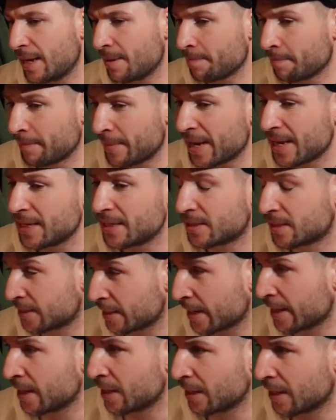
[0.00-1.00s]
it may
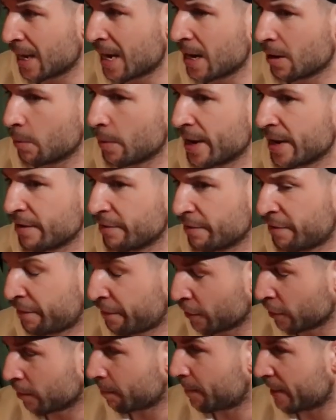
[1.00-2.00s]
stay at lightweight
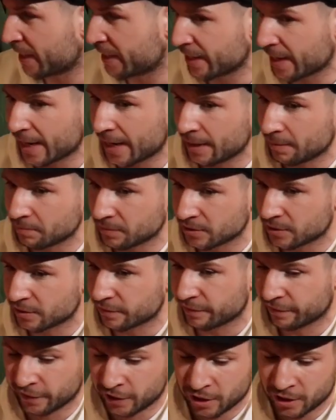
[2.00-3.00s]
for the big names,
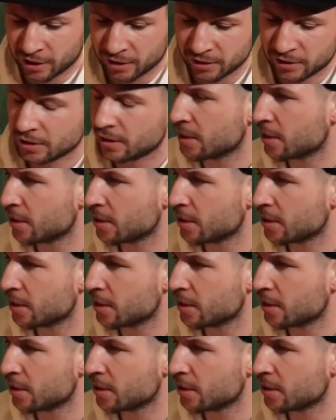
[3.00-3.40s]
for